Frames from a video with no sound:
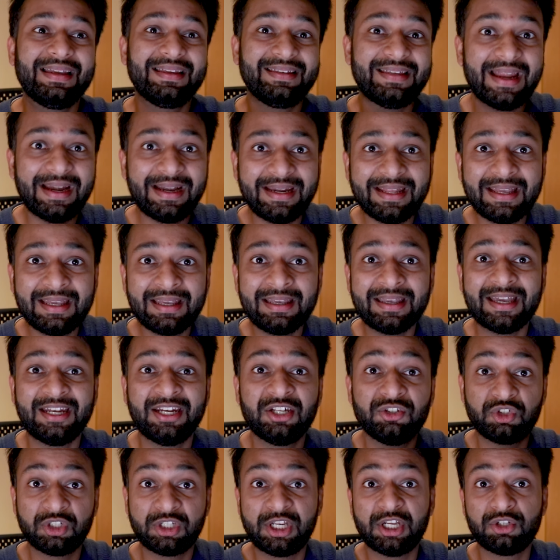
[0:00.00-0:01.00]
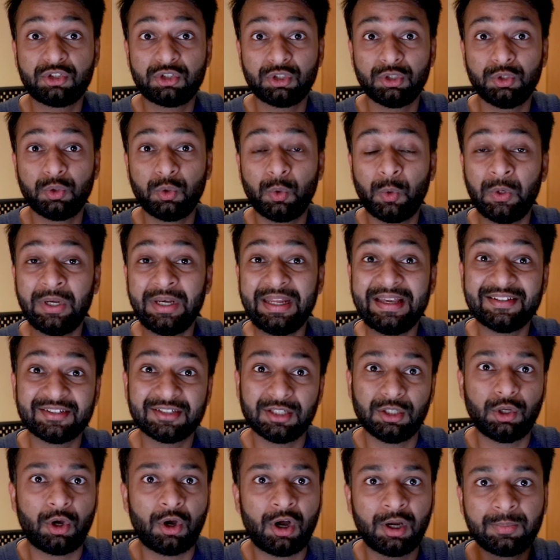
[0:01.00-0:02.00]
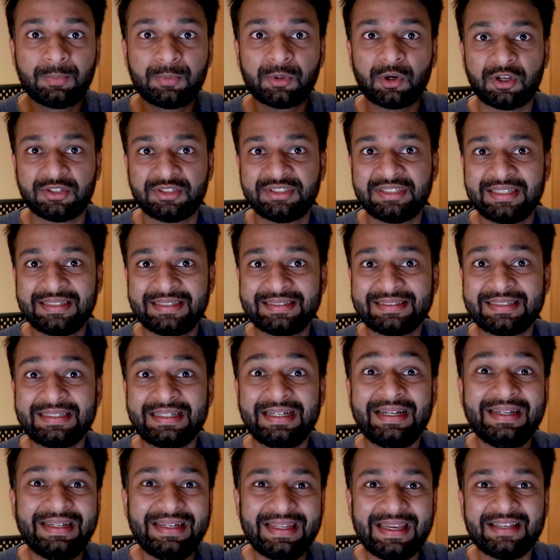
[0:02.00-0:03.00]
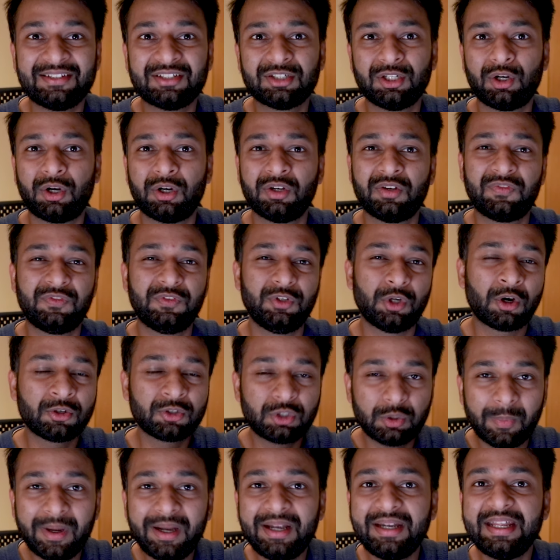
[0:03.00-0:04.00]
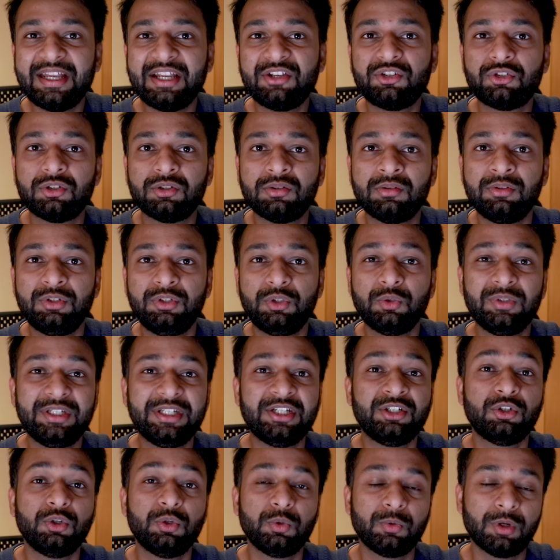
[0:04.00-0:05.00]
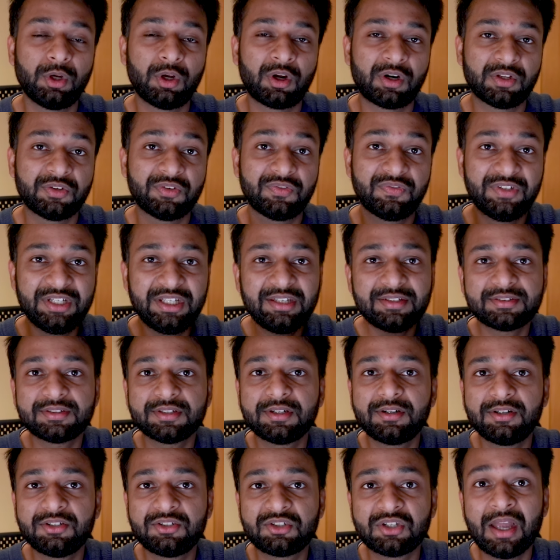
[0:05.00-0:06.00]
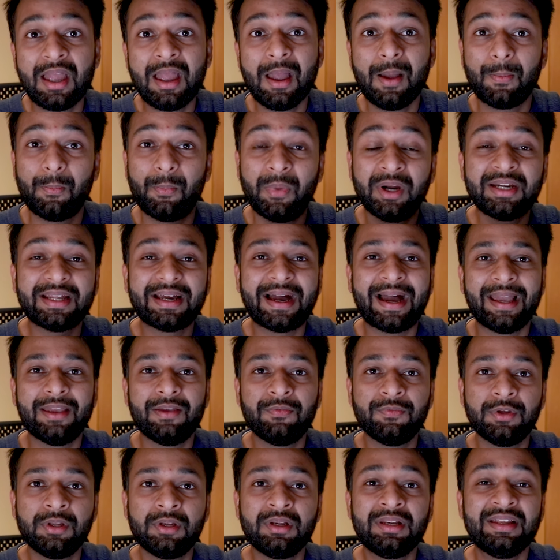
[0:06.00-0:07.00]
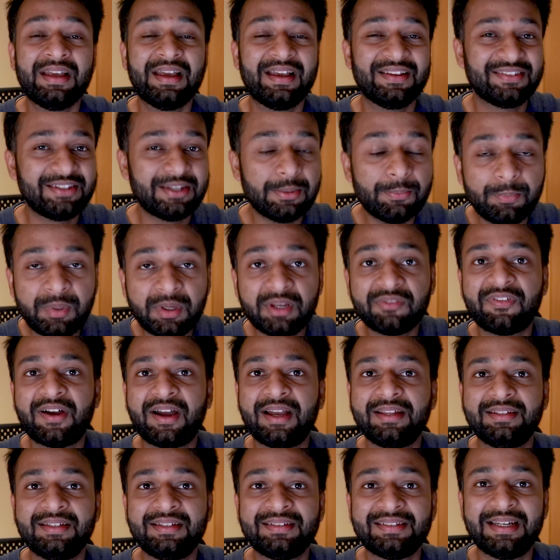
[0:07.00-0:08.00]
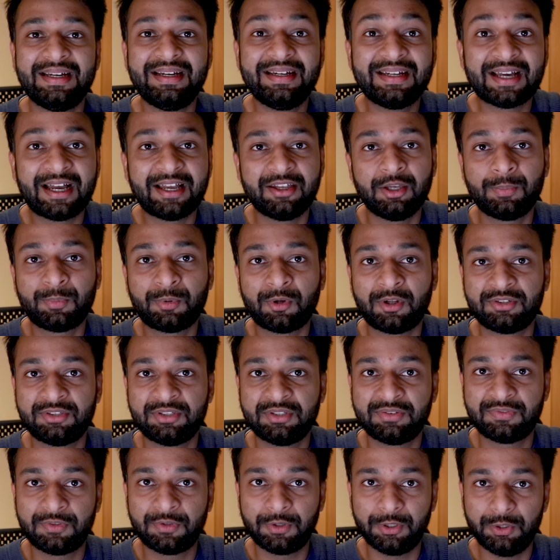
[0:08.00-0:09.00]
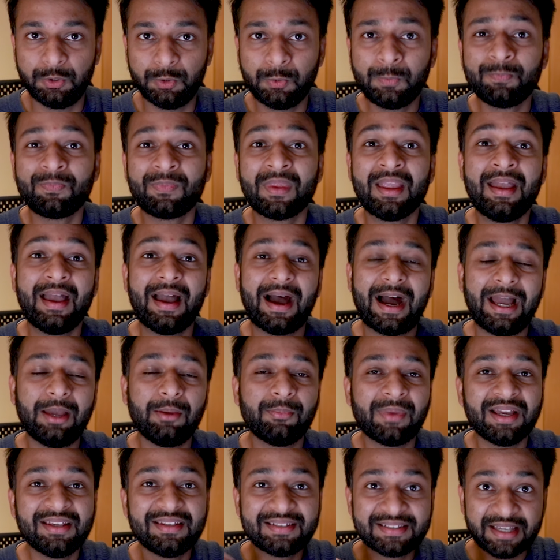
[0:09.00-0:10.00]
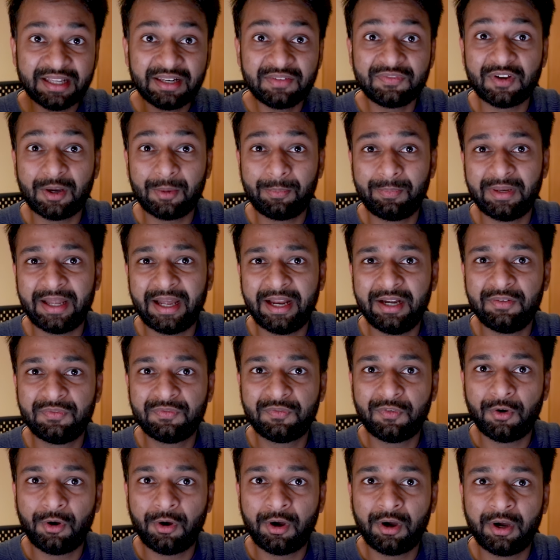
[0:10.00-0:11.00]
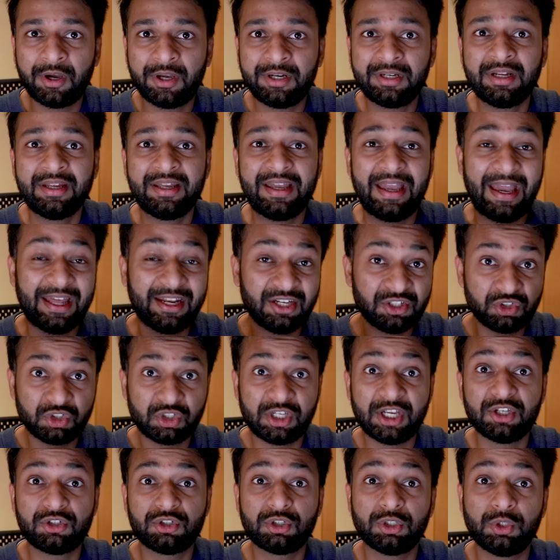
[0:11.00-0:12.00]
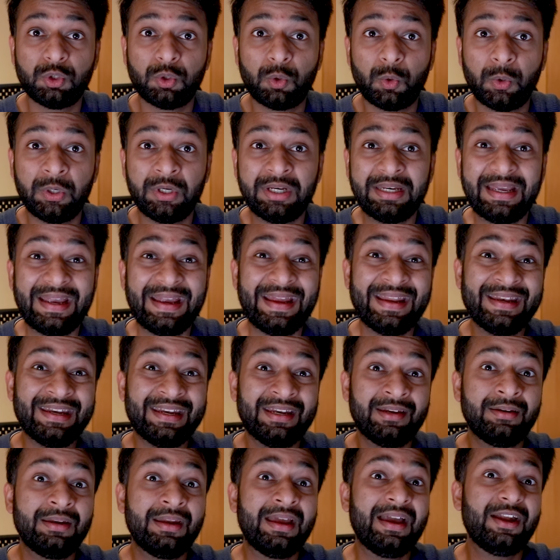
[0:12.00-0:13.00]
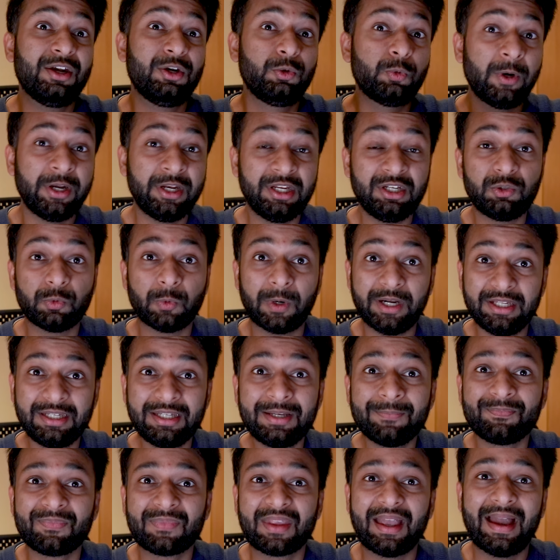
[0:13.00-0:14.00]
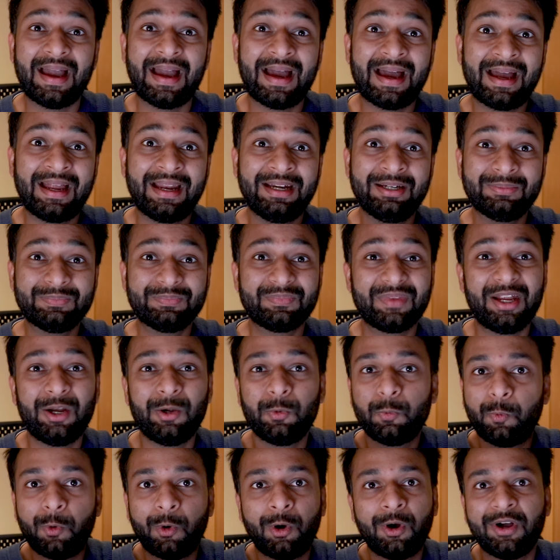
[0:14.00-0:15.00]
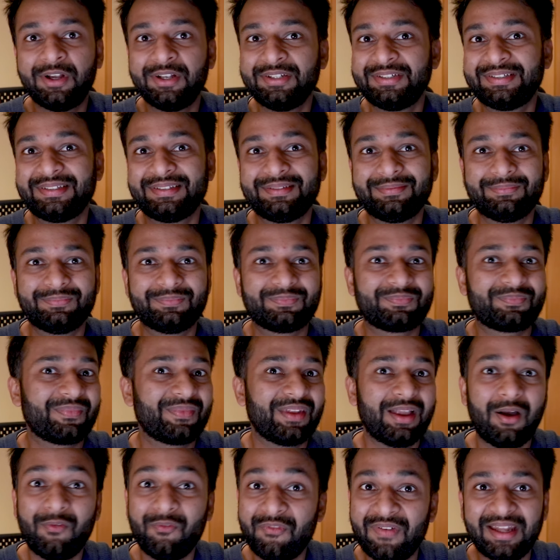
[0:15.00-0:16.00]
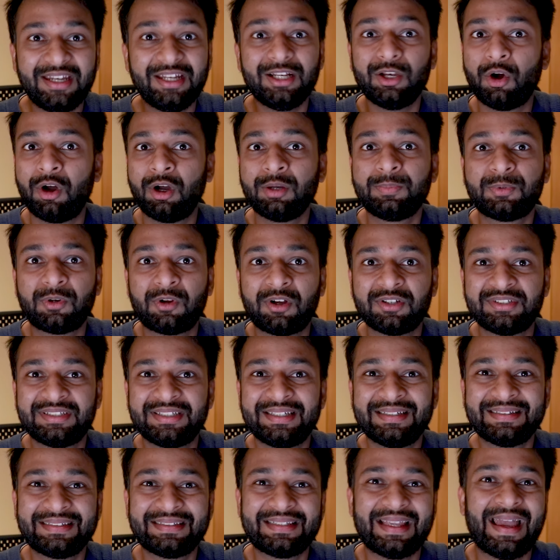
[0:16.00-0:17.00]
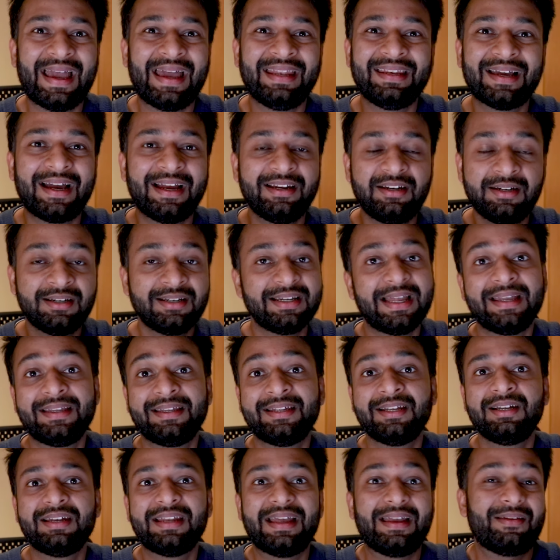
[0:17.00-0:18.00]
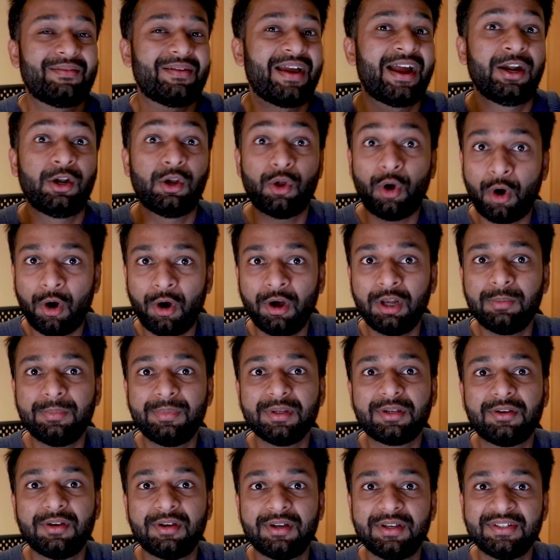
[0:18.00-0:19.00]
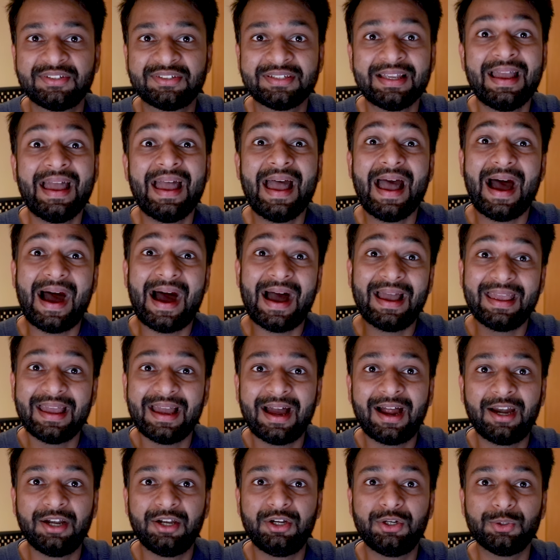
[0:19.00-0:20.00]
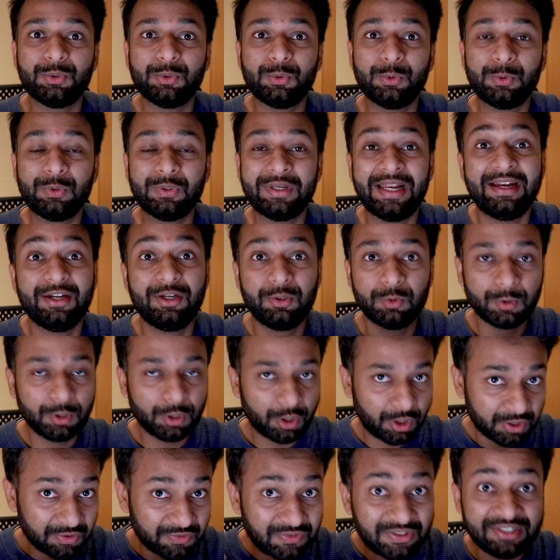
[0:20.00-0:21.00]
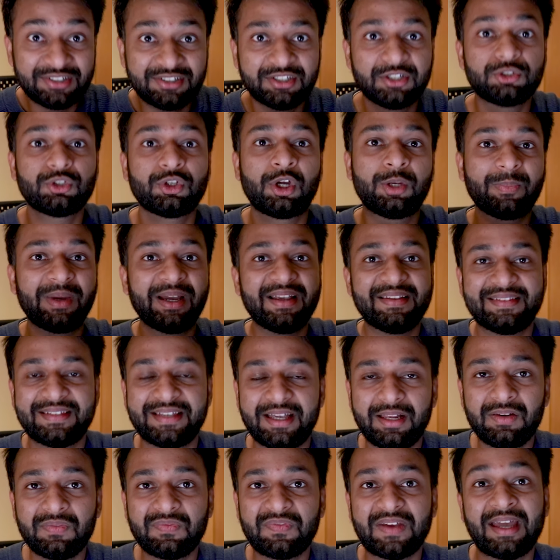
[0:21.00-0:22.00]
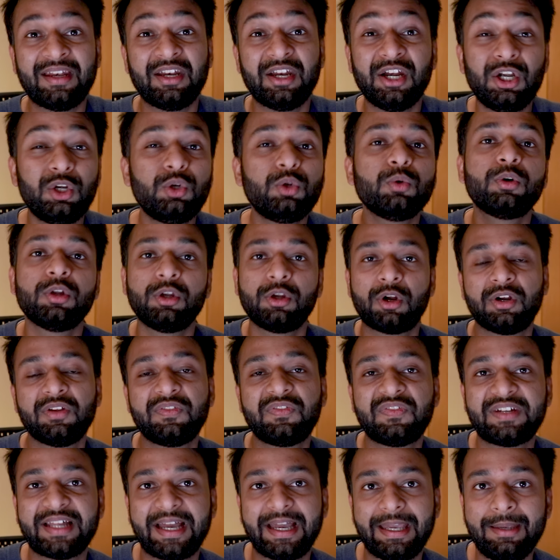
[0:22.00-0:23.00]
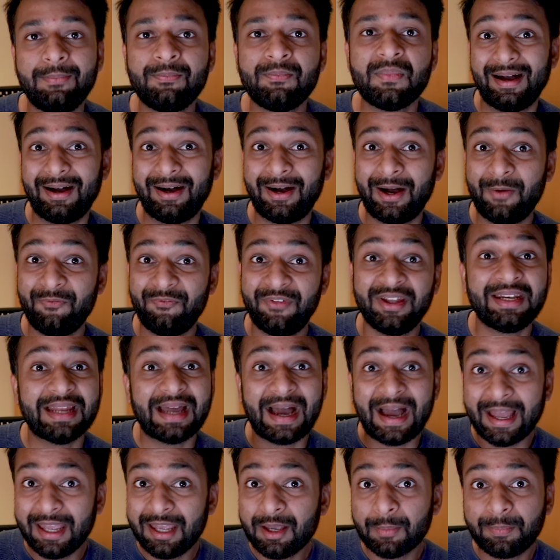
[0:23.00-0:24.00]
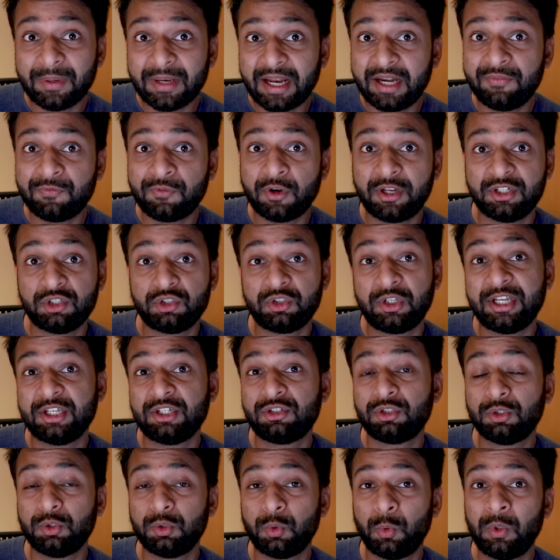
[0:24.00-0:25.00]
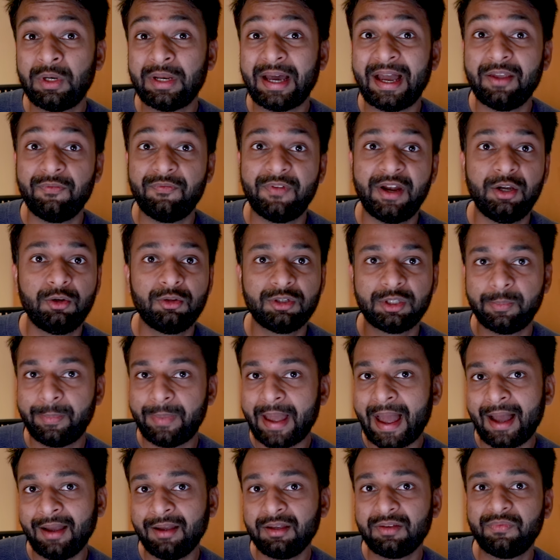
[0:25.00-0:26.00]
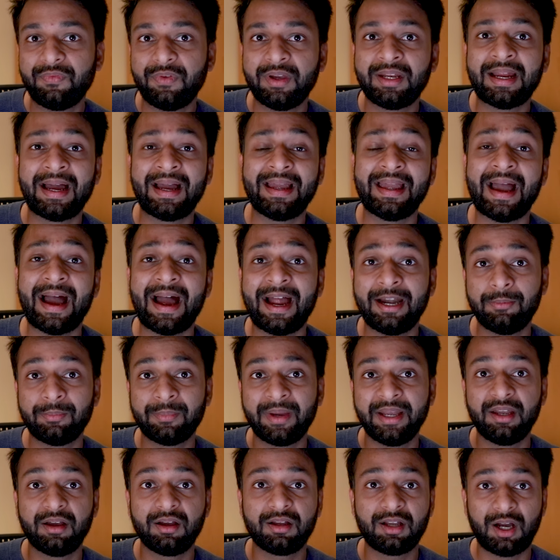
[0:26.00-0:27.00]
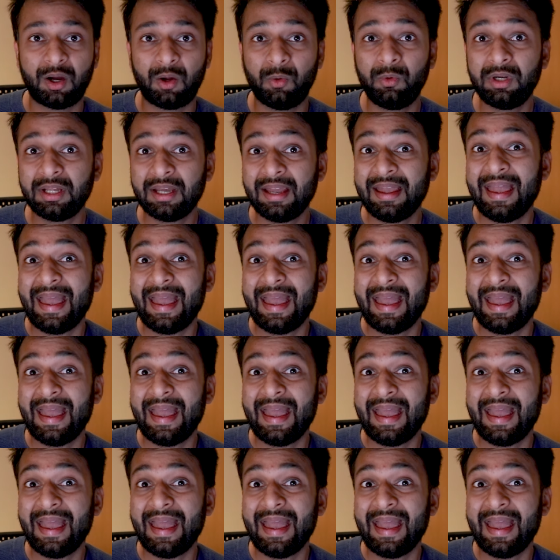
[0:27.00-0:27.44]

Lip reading: getting an education loan is a long process. It takes a lot of documentation. You need to do a lot of research, but I will simplify this entire process for you. I myself applied for an education loan in 2020 and it was a very long process and I didn't like it at all because I had to do a lot of research on myself and it took a lot of time. When I applied for education loan, I went to the bank where I had my account